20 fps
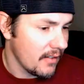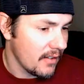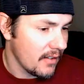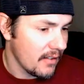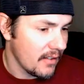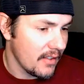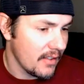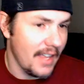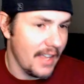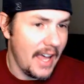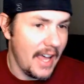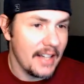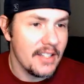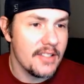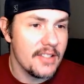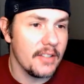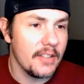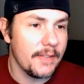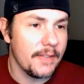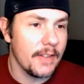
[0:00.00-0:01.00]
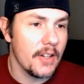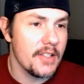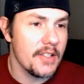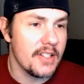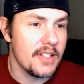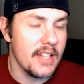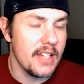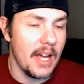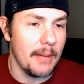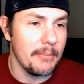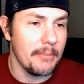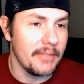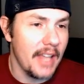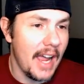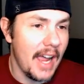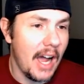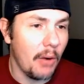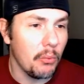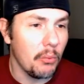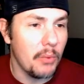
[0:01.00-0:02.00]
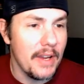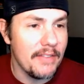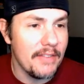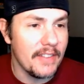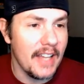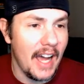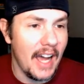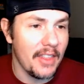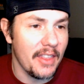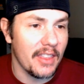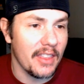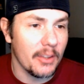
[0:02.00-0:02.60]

That is the first step. Now, we've got